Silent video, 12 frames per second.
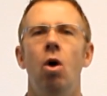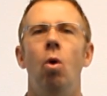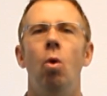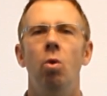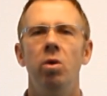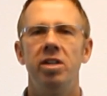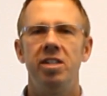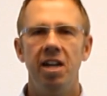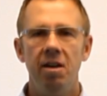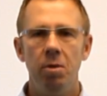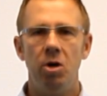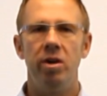or
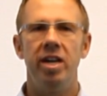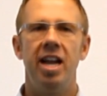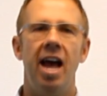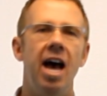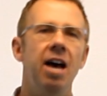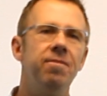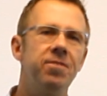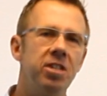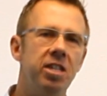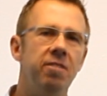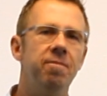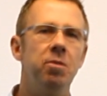demo it after
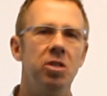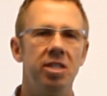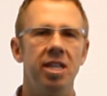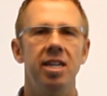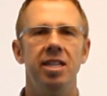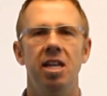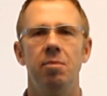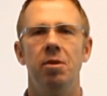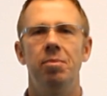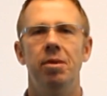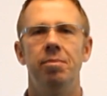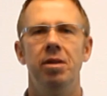you've presented them a
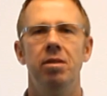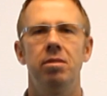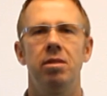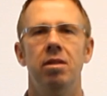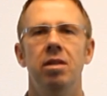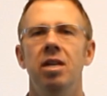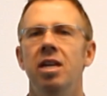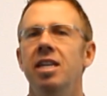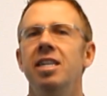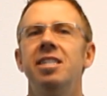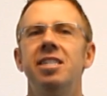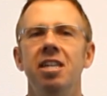proposal?
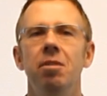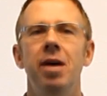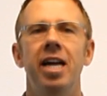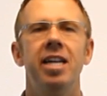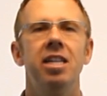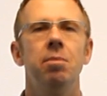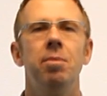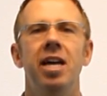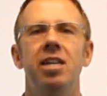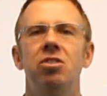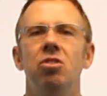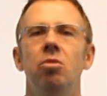You still might get the
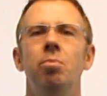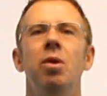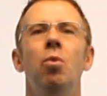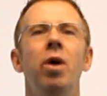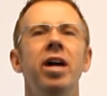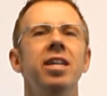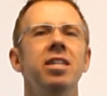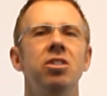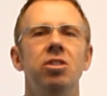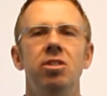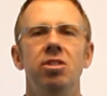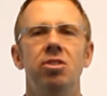bike sold, but why didn't
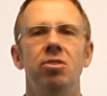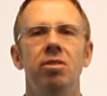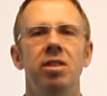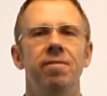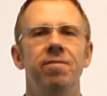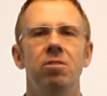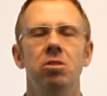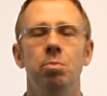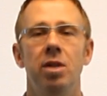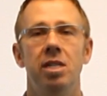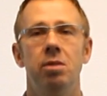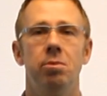you just do it in the first
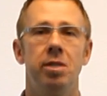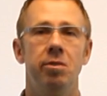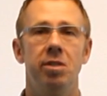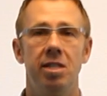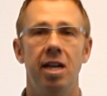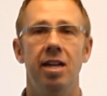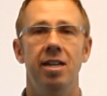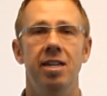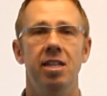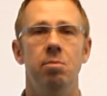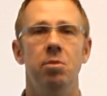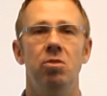place when you were standing
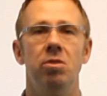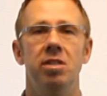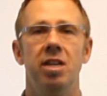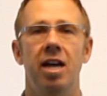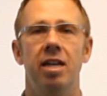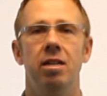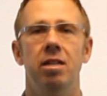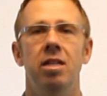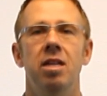at the motorcycle?